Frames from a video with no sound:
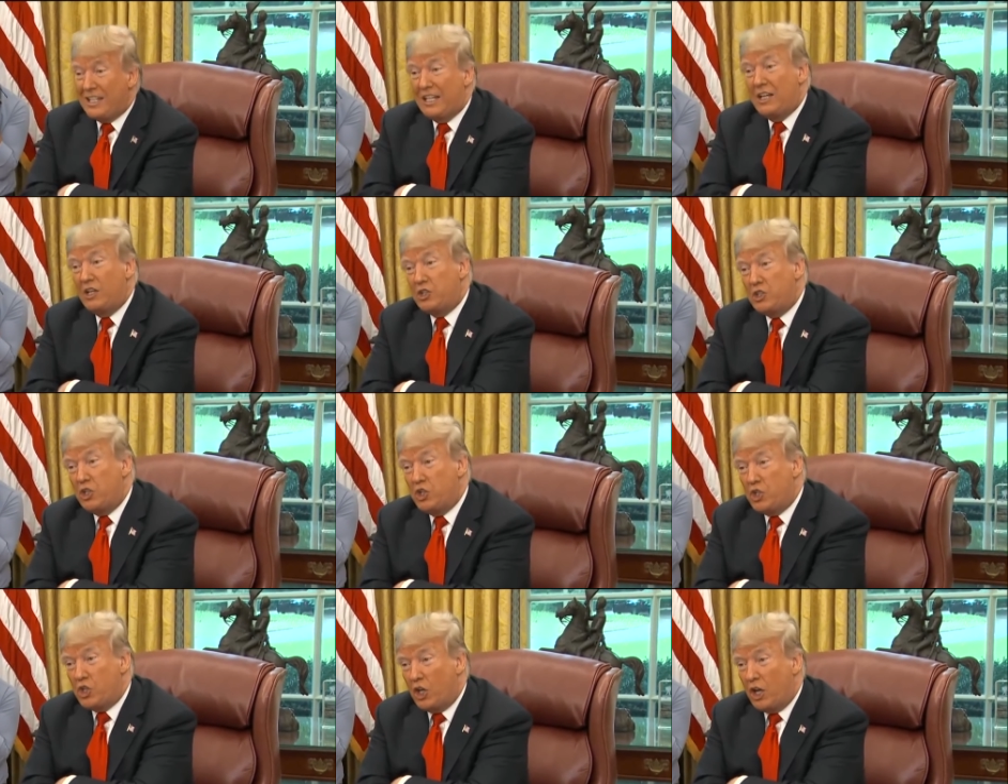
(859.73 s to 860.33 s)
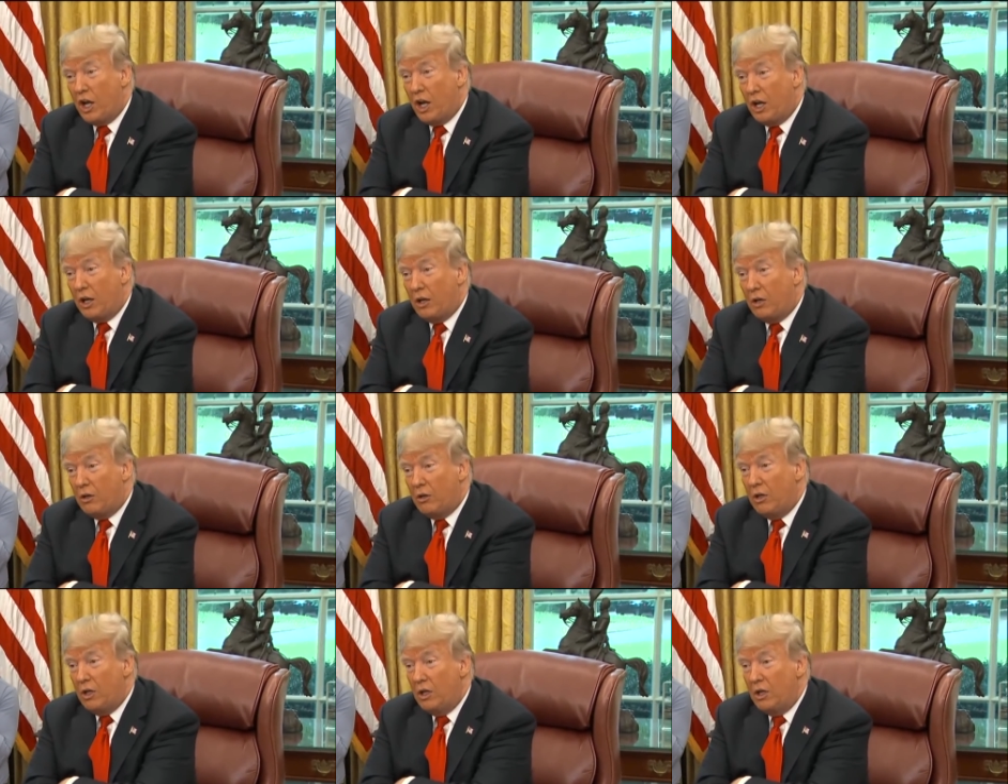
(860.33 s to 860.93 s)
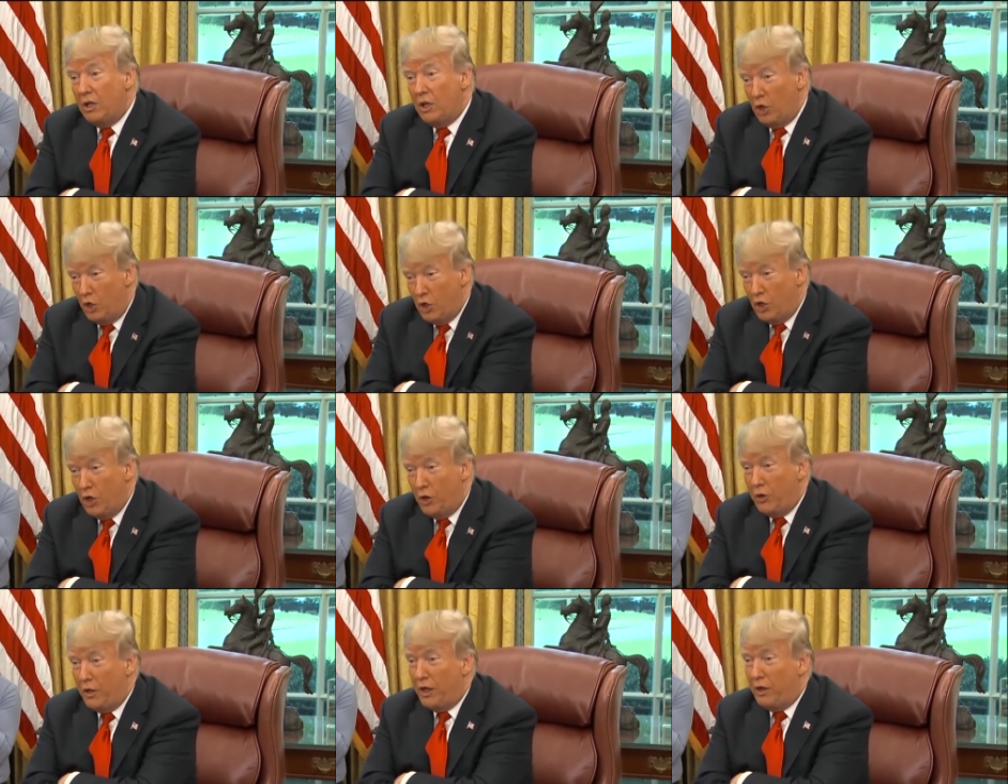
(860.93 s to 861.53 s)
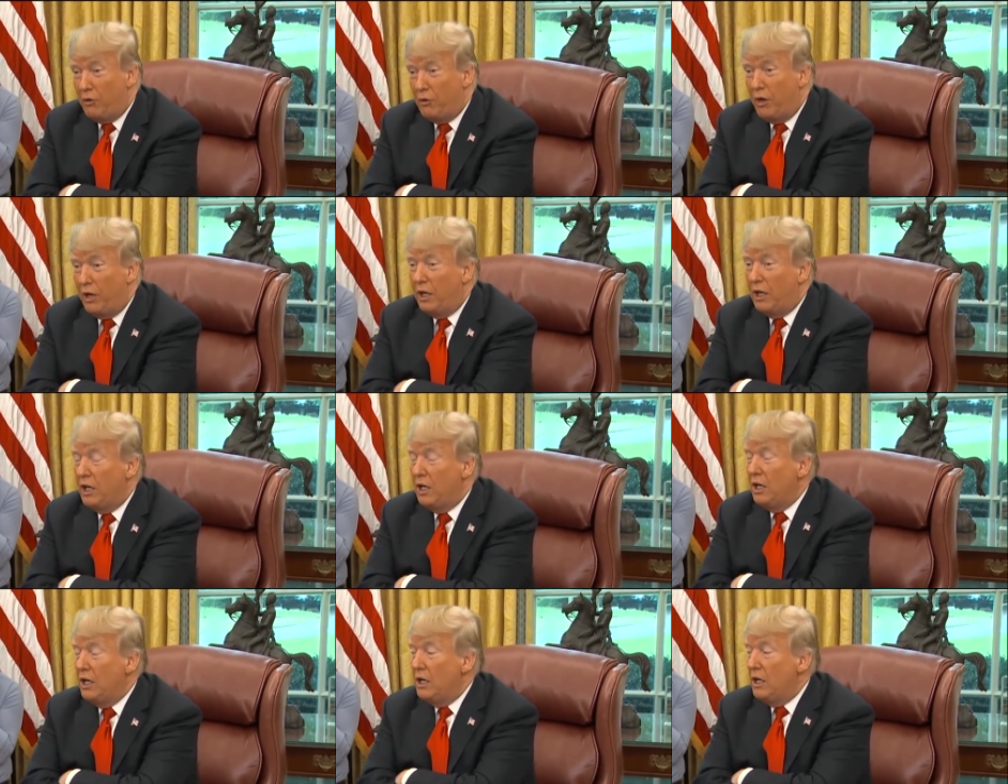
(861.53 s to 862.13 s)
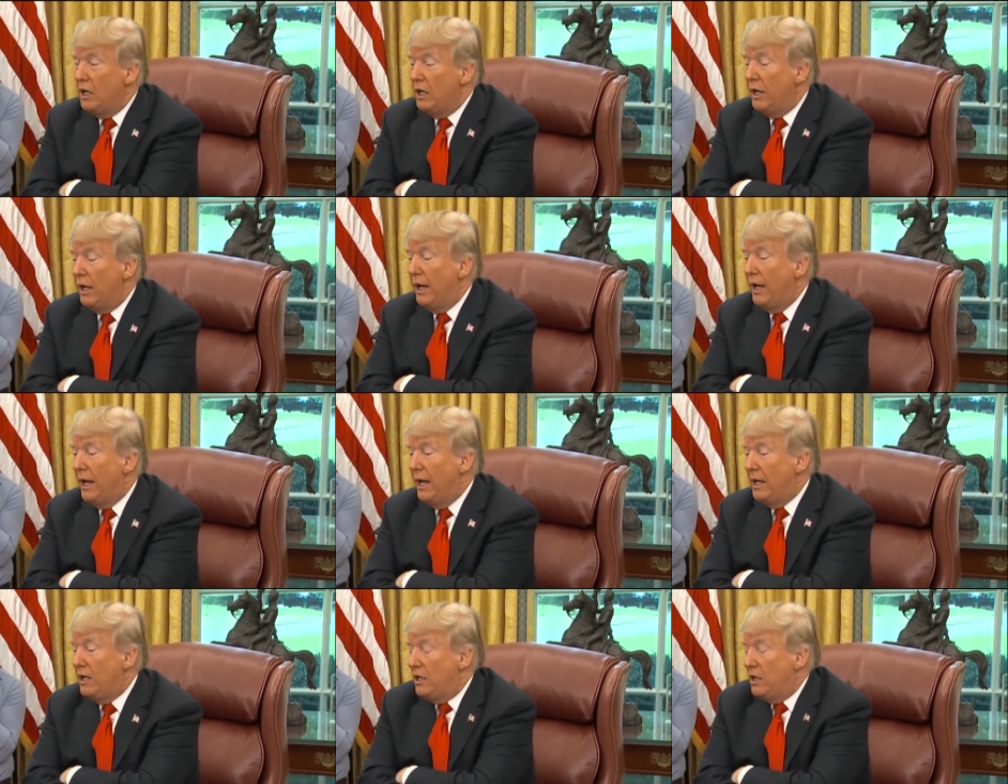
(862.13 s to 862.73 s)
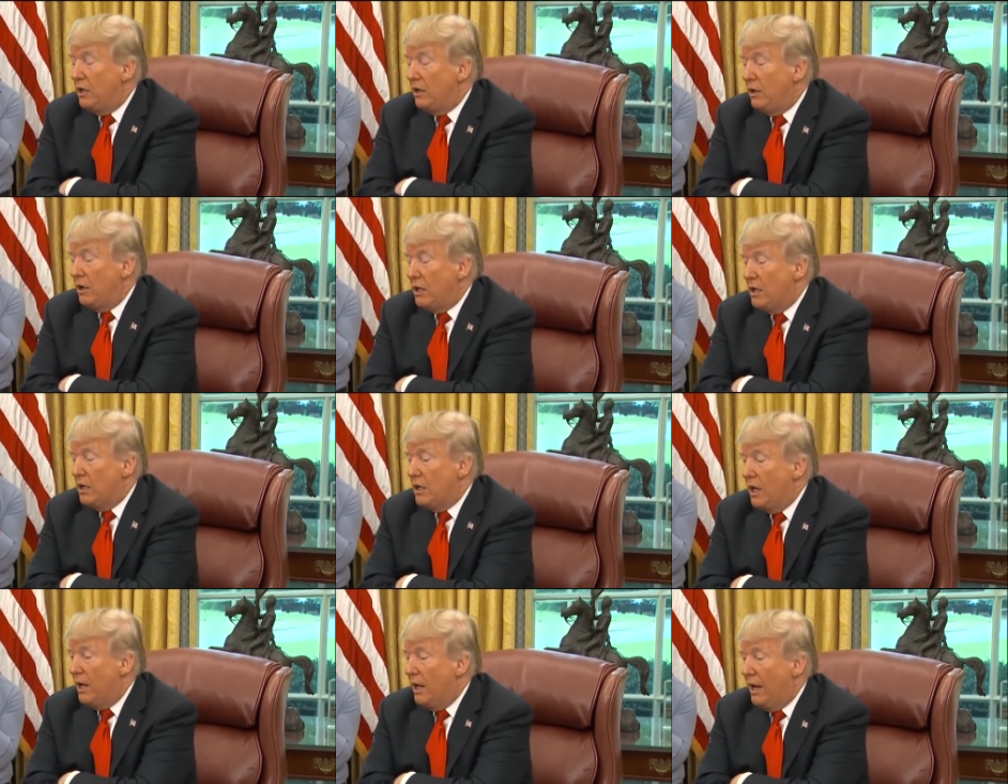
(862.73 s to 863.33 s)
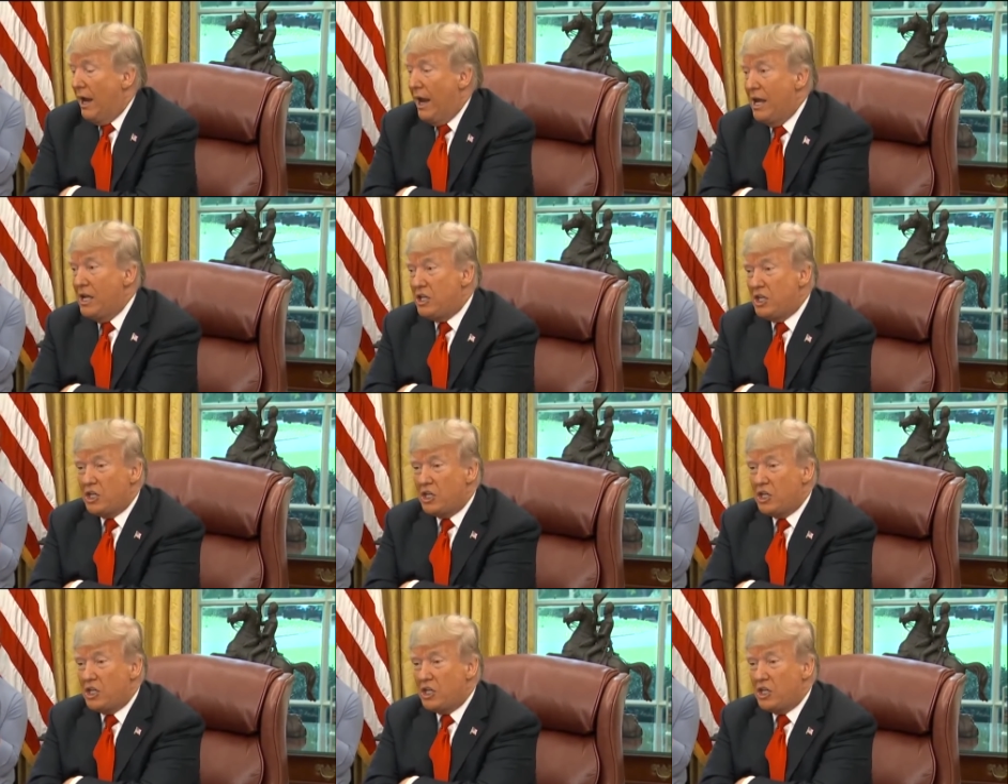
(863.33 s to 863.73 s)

things in Chicago. You know that, right? And I hate